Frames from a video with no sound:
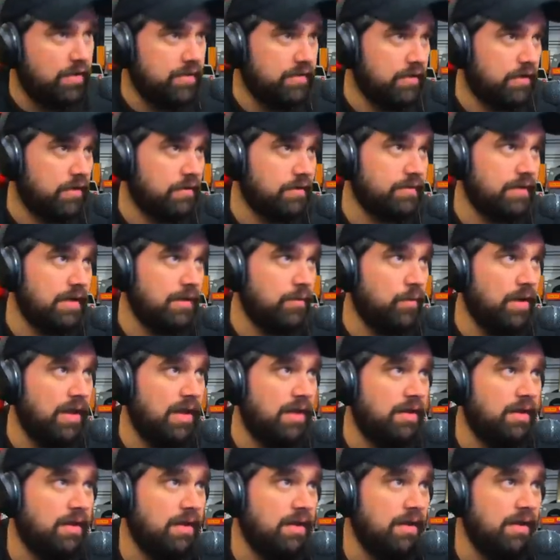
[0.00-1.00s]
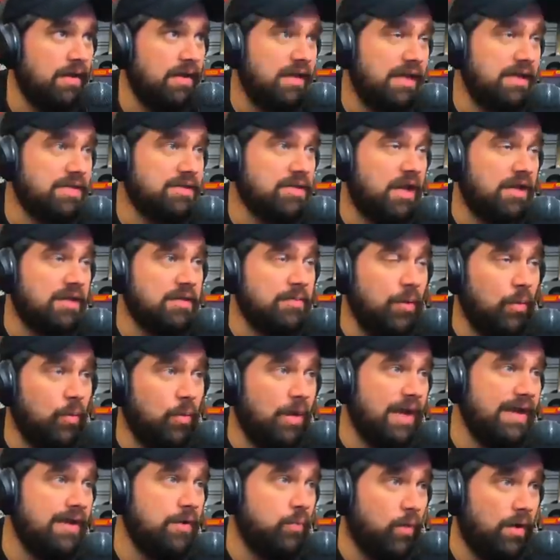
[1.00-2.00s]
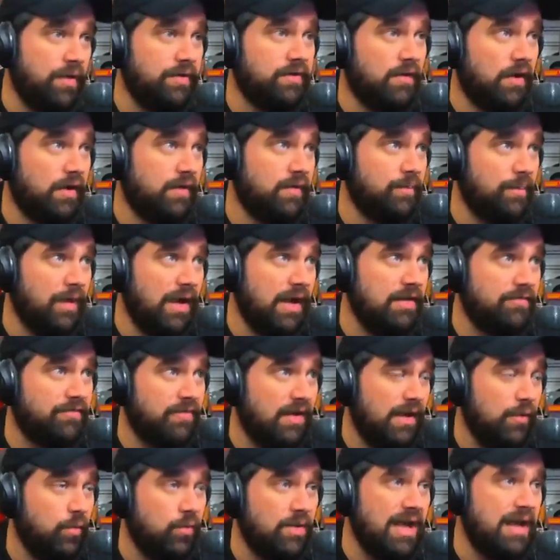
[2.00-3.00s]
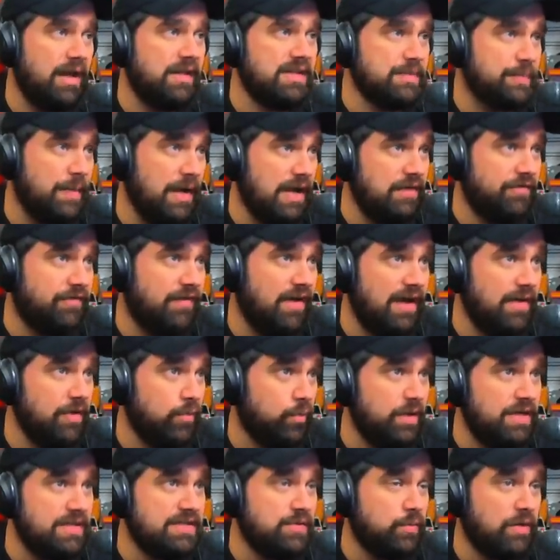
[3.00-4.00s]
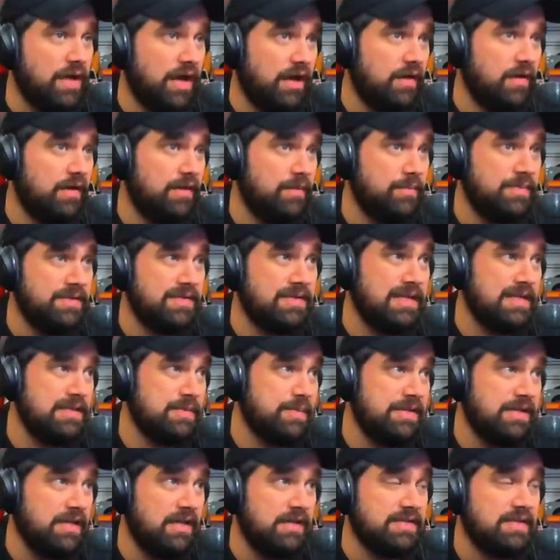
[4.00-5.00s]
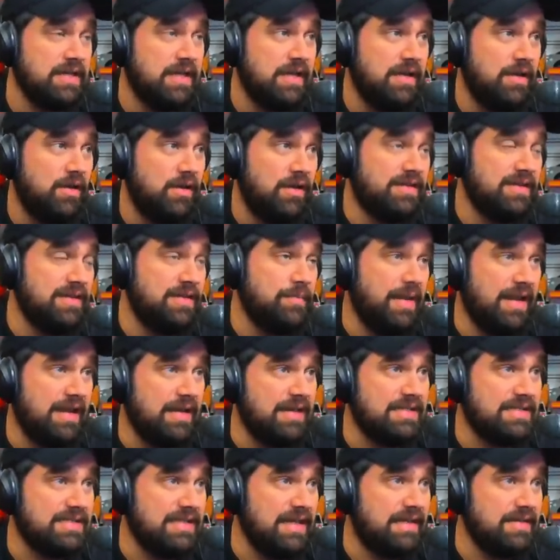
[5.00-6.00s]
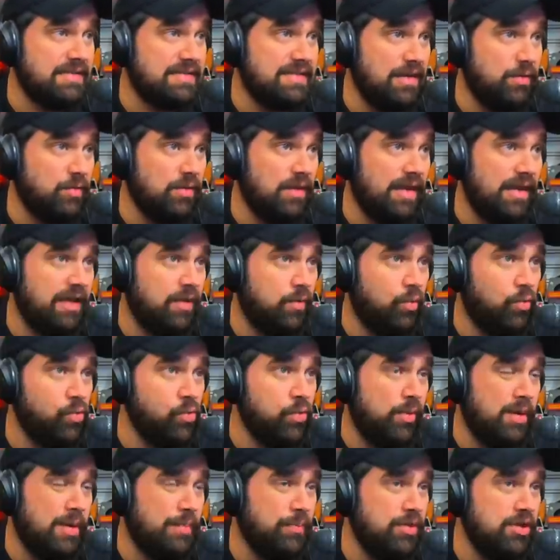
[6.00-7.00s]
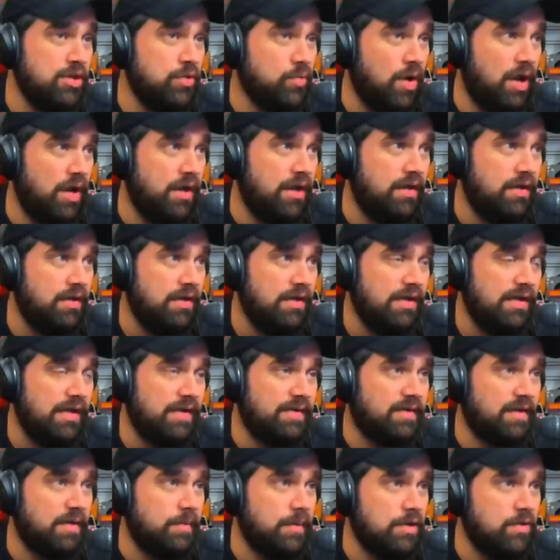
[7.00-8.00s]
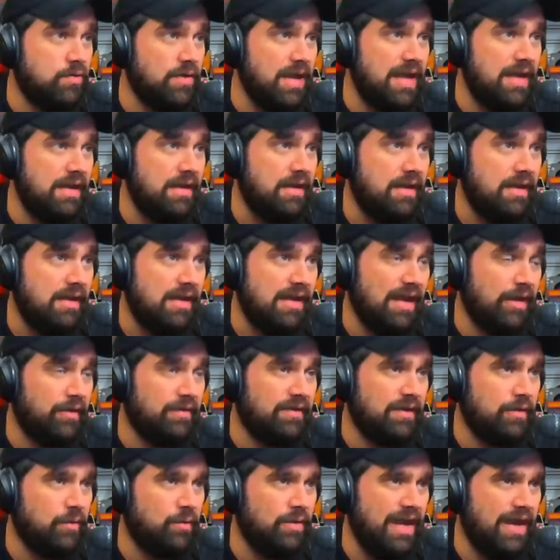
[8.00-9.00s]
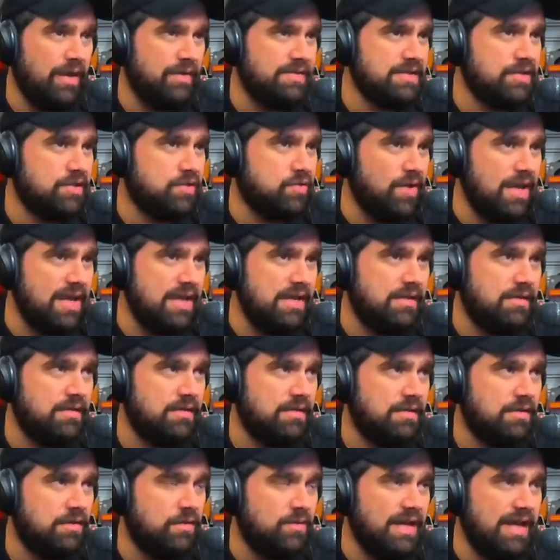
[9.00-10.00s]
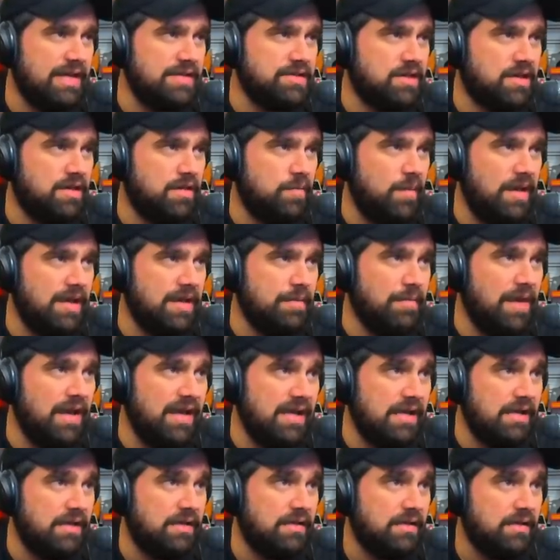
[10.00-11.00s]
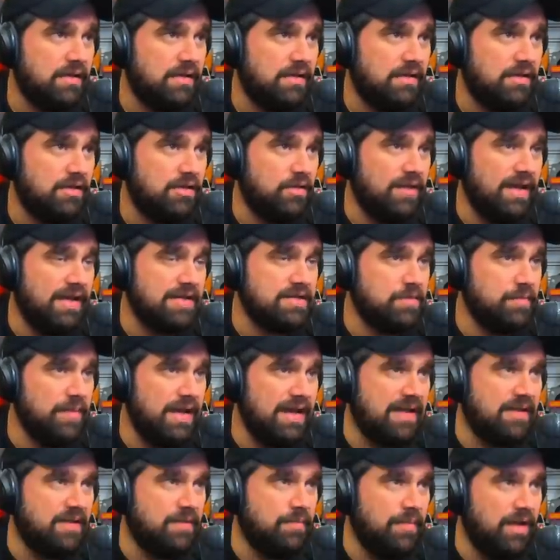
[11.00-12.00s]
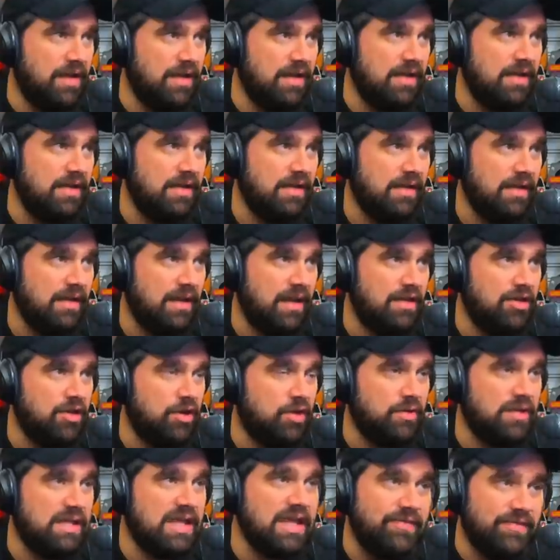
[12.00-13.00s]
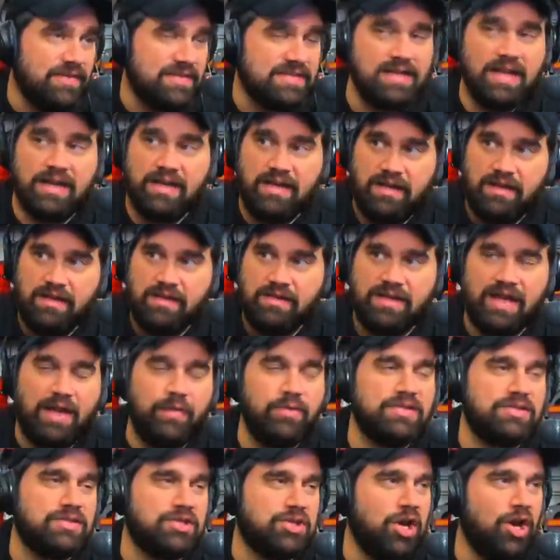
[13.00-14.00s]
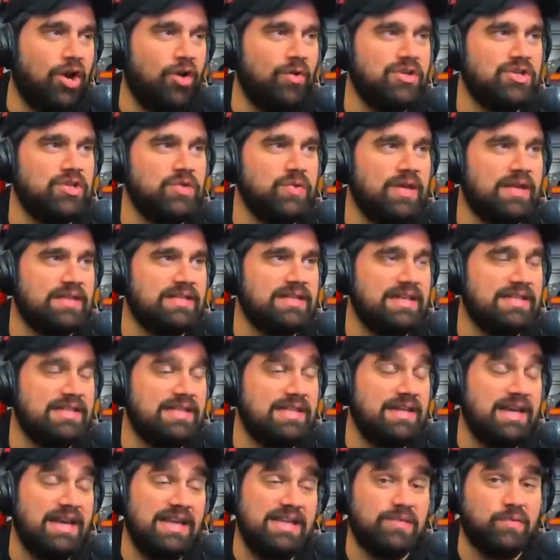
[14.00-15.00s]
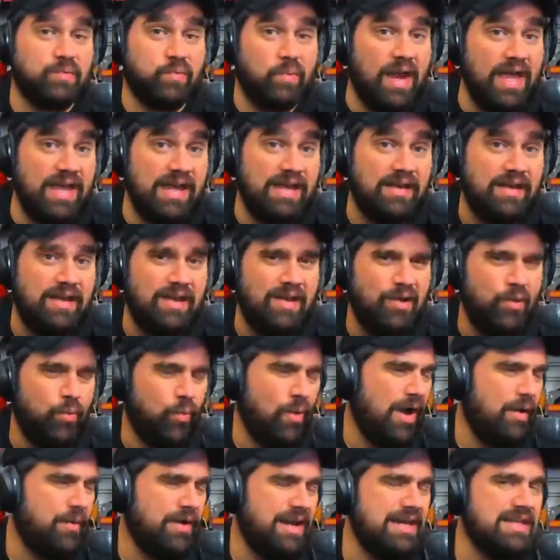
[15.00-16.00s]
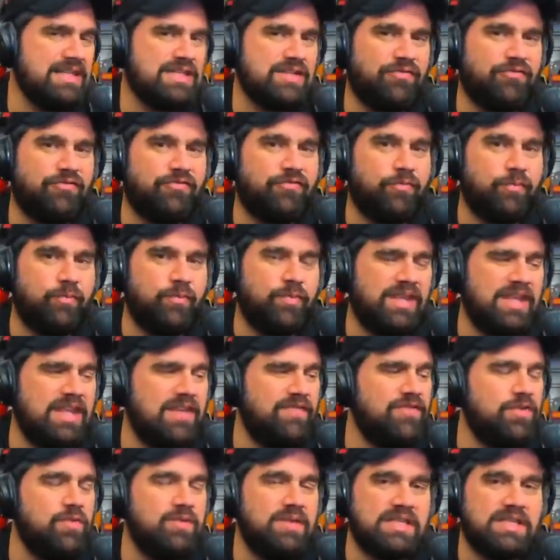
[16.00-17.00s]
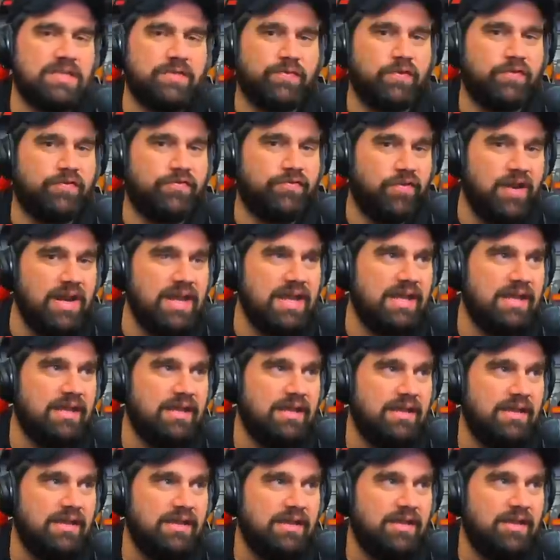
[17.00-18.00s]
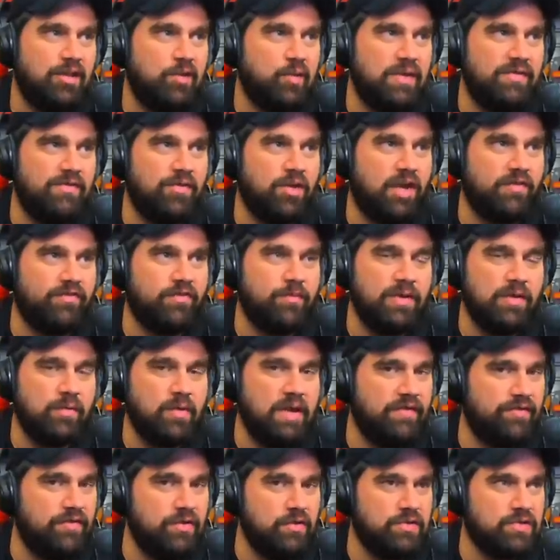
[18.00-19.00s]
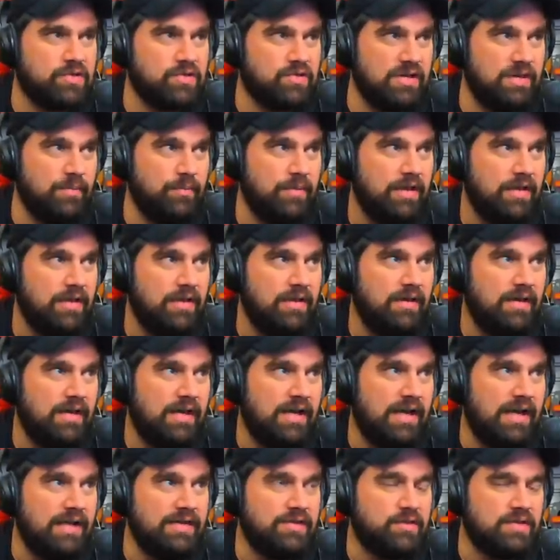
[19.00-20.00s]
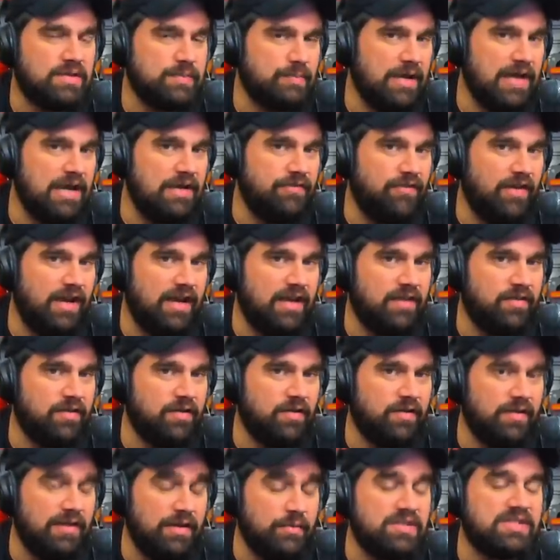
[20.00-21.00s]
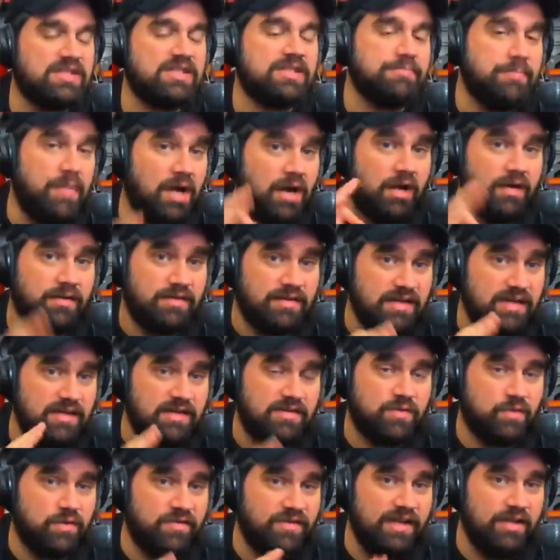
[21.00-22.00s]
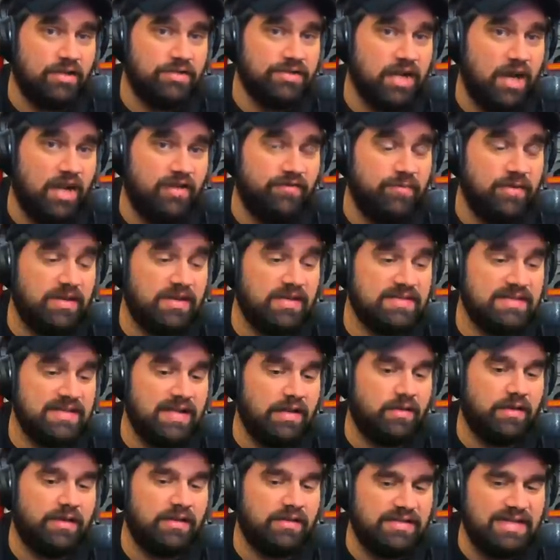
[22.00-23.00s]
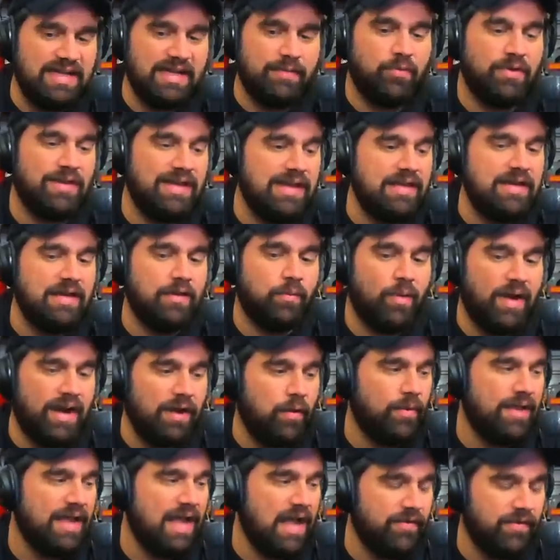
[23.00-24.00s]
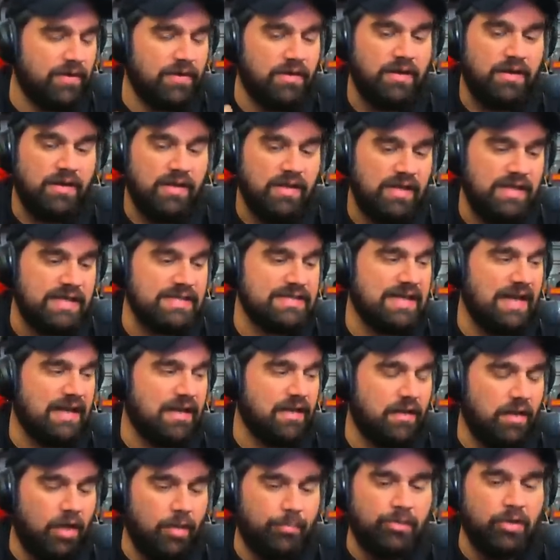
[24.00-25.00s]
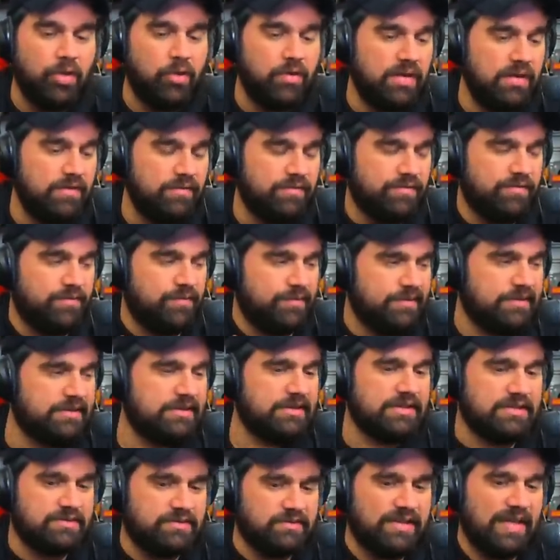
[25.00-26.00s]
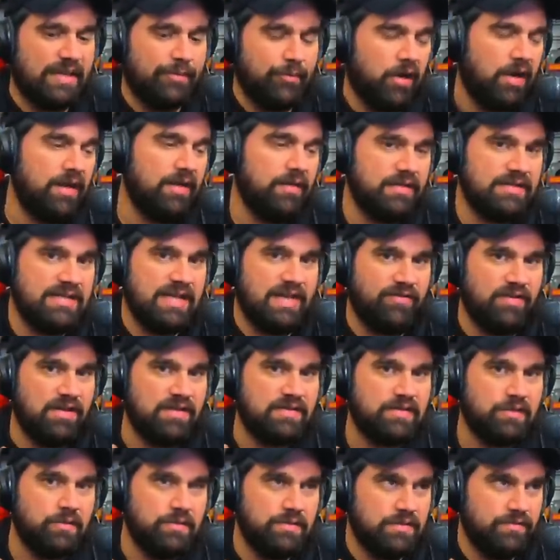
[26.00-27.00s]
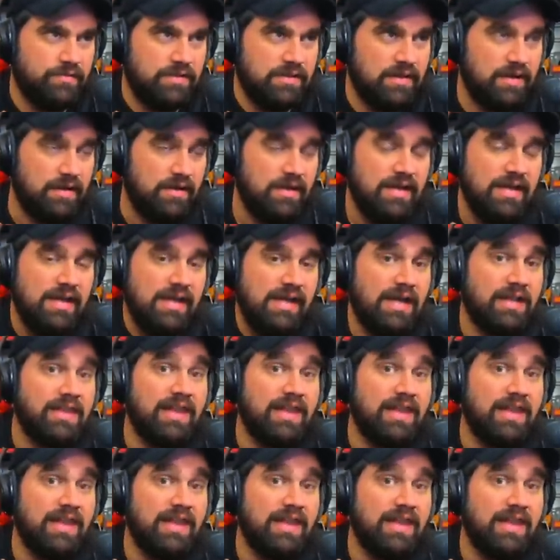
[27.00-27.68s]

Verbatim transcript: one of these articles I read, he talked about why he wasn't on Spotify. We're not on Spotify, and the reason we're not on it is because it didn't make any sense. They were like, "Well, we want to put you on it. It's going to be great." And I was like, "Well, how's it great? You guys are going to make money." You guys are making the money and you don't give us any. That was Joe in 2018, and he's right. Why would I just f- give you this for free? You don't even offer me a revenue stream. Uh, and so Spotify clearly that was smart that he sort of held off because now they're like, damn, we need it. Why don't we have it? He's not going to upload it. Ugh, crap. All right, let's have it exclusively then.